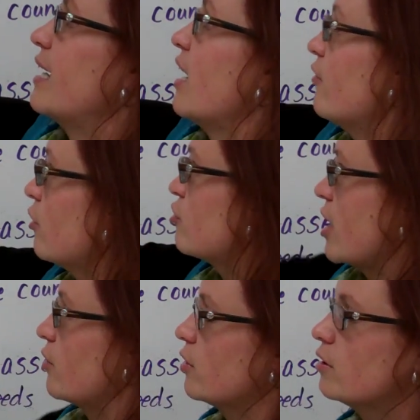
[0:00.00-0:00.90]
a Governor
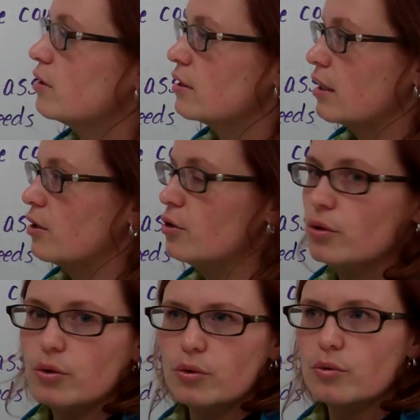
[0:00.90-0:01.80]
General
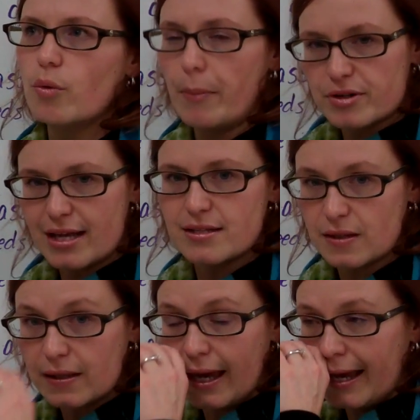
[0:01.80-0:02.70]
who represents
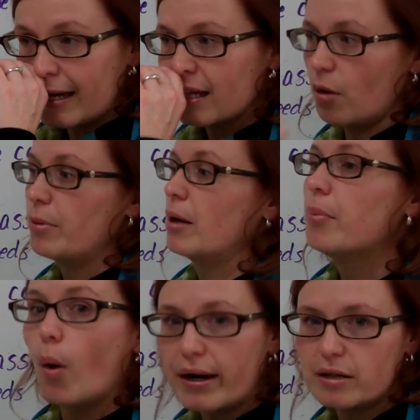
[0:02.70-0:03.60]
the King. They will be
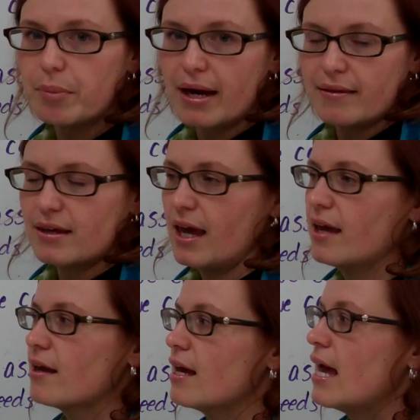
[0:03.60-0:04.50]
appointed by the
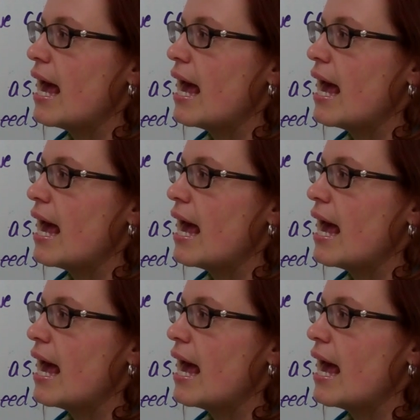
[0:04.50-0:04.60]
King.